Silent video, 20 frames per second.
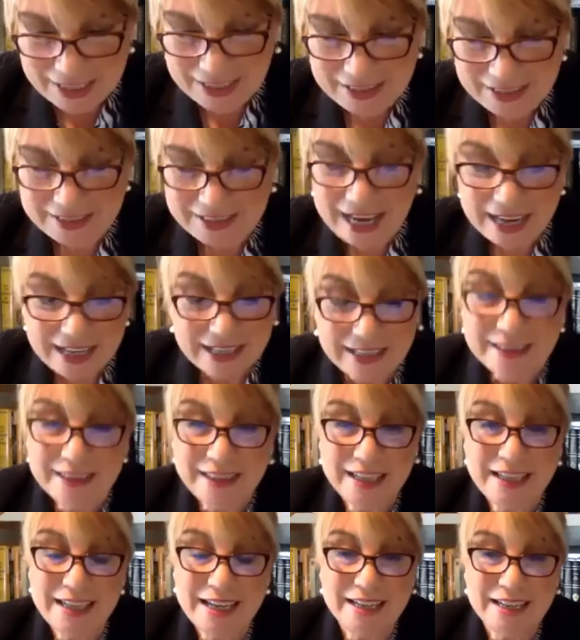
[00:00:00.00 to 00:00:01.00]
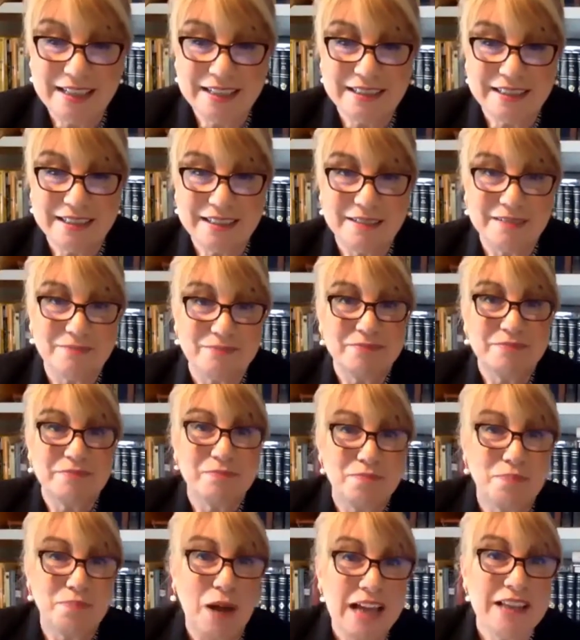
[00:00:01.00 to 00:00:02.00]
The second thing is
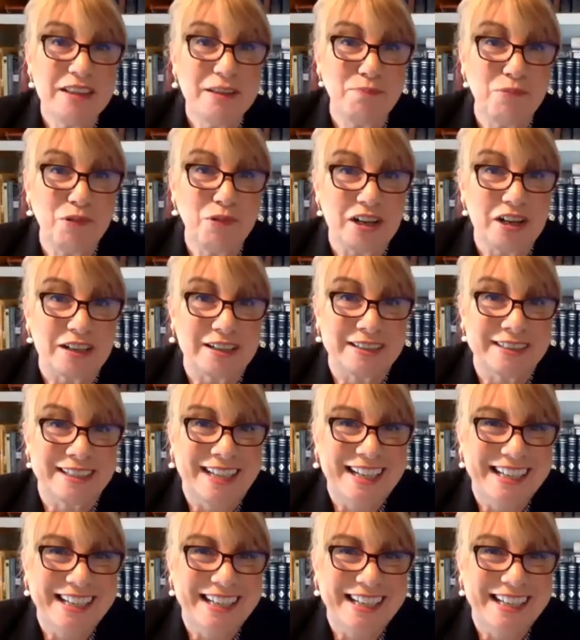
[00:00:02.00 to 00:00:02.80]
buy the books.